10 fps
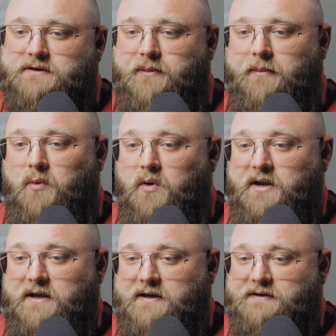So my
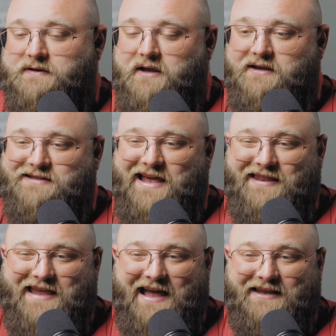point is
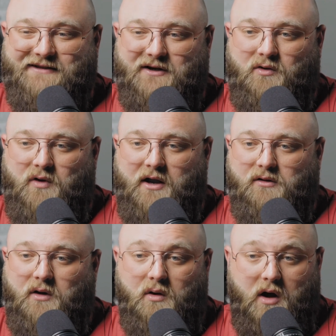that is a great
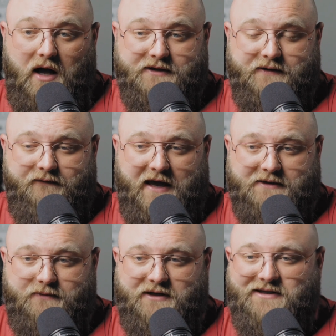low-cost
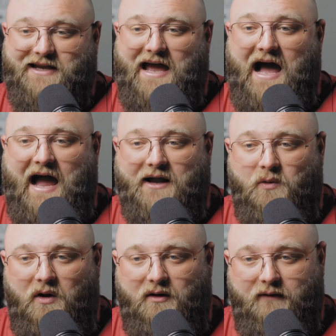investment to get
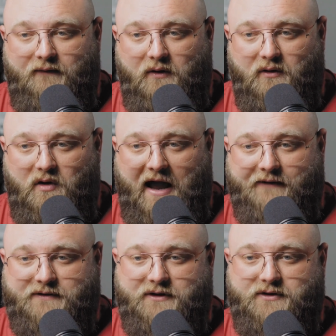high-quality
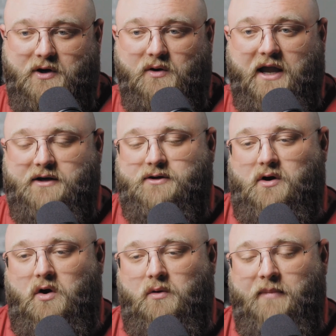photographs to showcase
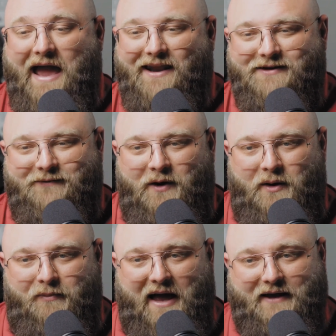your home at its
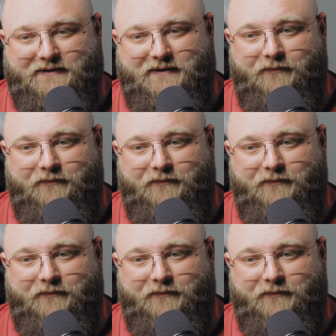very best.